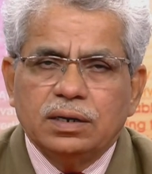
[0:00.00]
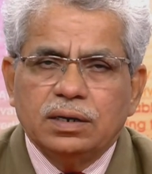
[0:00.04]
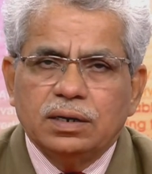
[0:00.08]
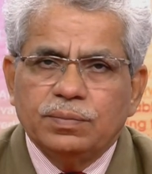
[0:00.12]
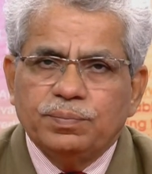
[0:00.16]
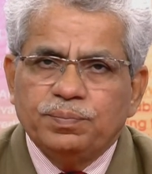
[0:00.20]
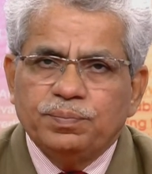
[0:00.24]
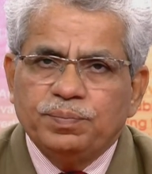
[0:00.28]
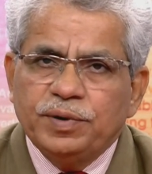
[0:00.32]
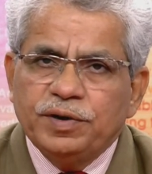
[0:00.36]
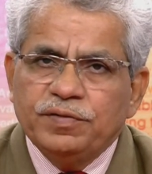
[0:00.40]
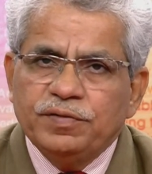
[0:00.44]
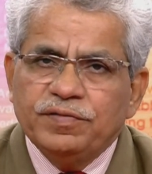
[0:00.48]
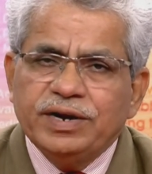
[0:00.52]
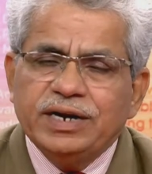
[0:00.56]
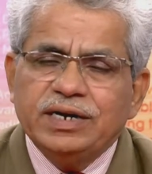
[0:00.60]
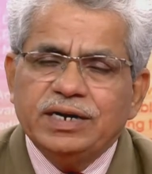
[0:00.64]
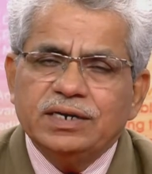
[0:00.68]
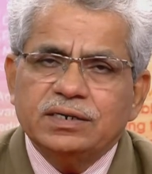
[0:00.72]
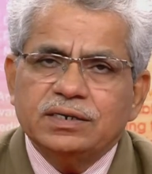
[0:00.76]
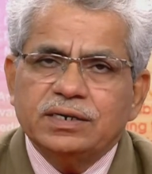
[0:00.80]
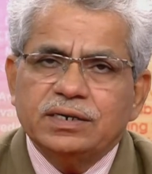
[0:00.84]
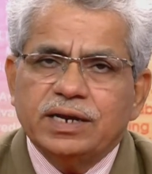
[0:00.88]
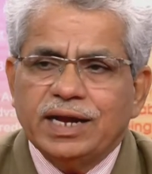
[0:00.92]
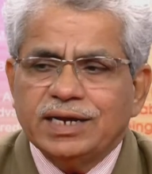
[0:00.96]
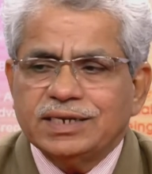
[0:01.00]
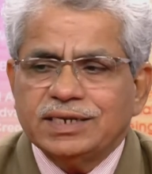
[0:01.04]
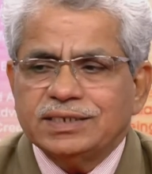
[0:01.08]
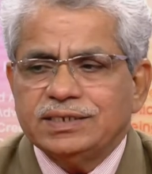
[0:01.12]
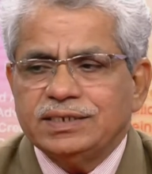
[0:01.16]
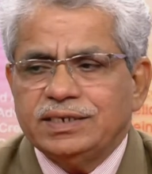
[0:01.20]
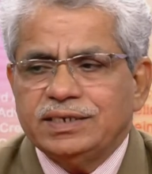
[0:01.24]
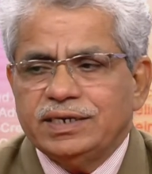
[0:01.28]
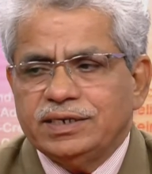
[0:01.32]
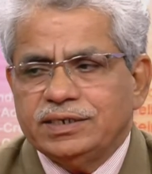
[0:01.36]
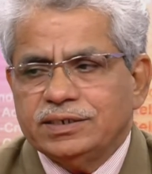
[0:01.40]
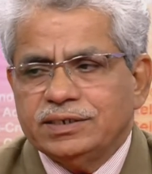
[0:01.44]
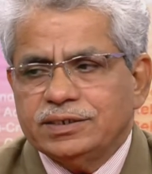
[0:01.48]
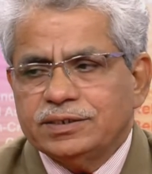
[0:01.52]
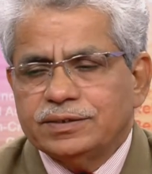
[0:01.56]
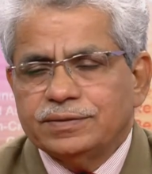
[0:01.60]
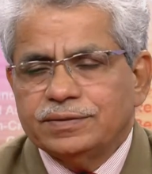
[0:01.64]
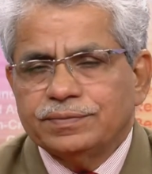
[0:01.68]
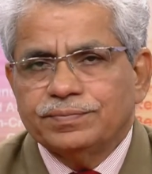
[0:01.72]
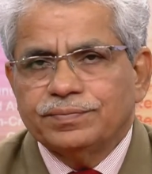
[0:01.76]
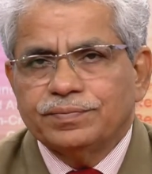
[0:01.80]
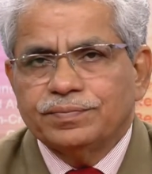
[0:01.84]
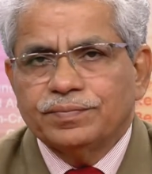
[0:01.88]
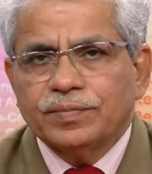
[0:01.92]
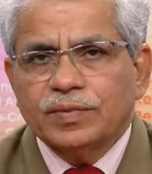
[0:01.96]
prevent accidents?
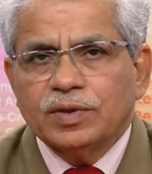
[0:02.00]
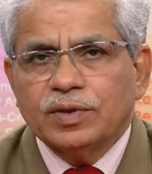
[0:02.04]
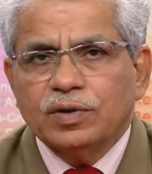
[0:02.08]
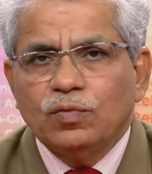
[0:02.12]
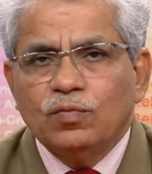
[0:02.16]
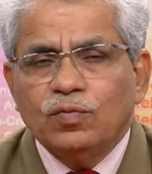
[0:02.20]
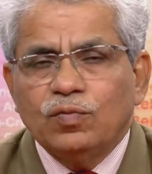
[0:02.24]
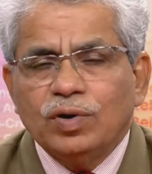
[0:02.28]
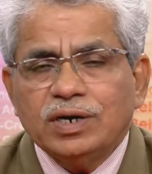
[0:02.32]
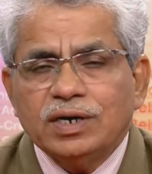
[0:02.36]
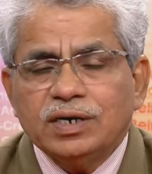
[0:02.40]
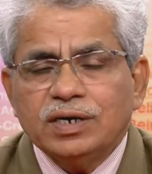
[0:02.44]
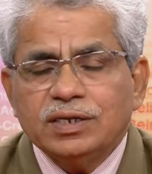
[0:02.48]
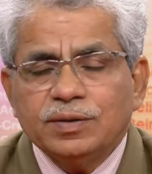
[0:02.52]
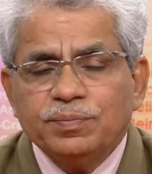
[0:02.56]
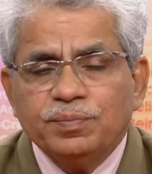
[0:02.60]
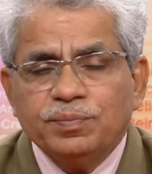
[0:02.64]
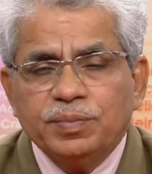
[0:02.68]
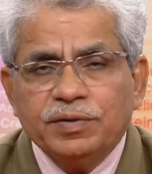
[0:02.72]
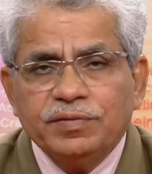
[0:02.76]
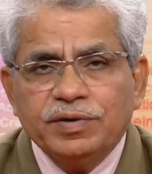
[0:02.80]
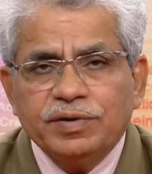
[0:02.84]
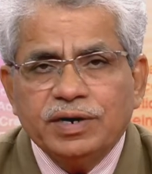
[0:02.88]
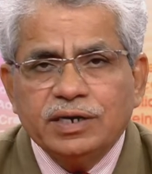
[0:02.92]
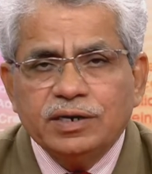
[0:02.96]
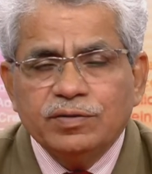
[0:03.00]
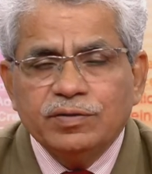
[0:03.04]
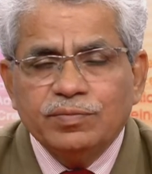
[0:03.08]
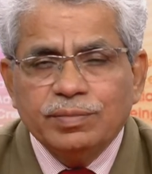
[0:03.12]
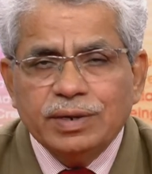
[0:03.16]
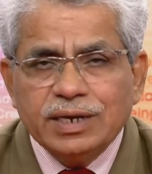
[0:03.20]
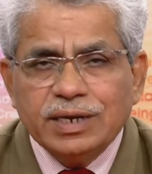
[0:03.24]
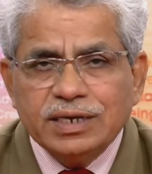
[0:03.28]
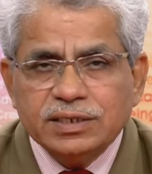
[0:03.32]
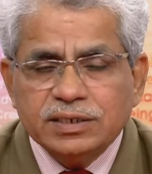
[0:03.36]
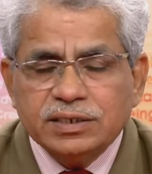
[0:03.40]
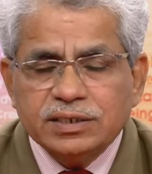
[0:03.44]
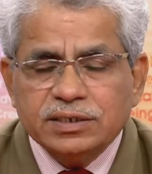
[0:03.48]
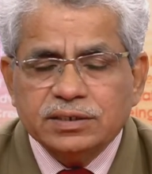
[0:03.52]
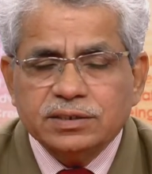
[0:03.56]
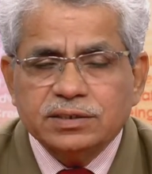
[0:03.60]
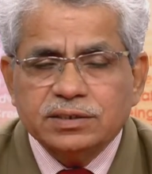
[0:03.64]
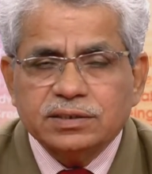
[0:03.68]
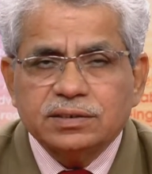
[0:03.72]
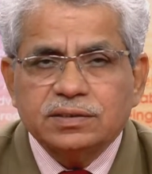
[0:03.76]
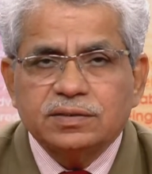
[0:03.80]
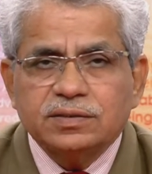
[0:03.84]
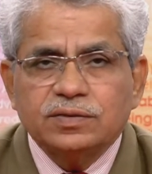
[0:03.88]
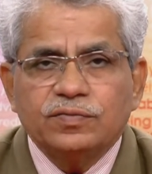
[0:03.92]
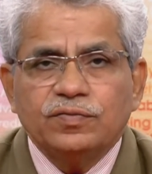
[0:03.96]
What are the preventive
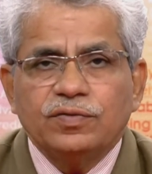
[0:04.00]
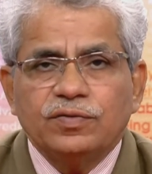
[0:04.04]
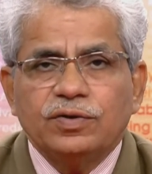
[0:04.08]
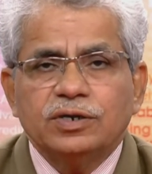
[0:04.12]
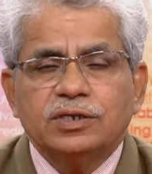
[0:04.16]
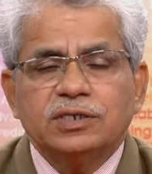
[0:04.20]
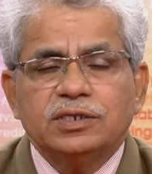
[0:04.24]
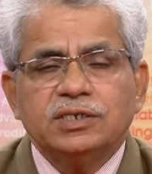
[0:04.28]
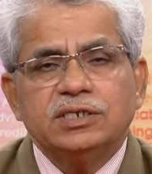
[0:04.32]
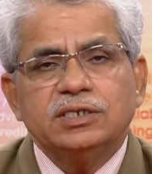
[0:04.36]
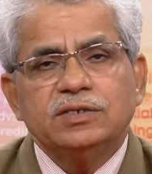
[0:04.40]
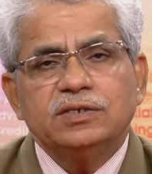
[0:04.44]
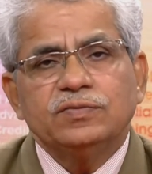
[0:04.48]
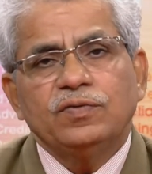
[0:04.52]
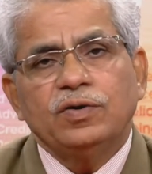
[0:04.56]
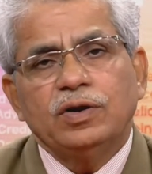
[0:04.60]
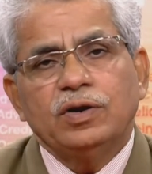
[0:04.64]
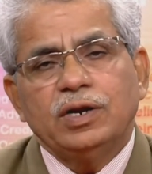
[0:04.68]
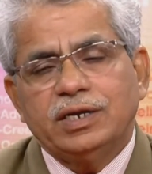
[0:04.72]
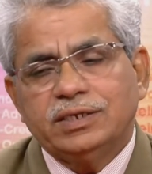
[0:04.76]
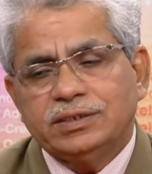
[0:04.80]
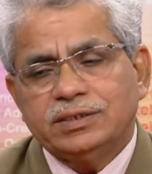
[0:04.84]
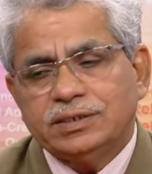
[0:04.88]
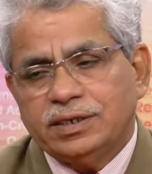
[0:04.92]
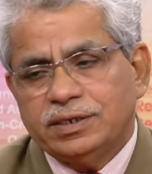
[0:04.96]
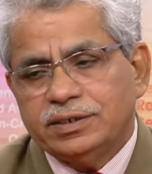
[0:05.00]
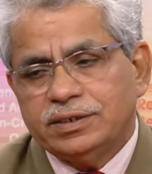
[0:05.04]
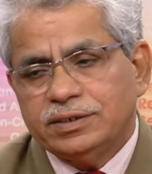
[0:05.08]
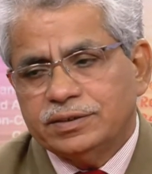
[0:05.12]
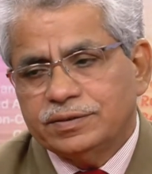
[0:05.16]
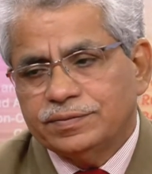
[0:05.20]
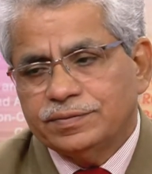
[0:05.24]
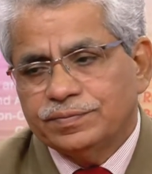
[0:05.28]
measures for these fall hazards?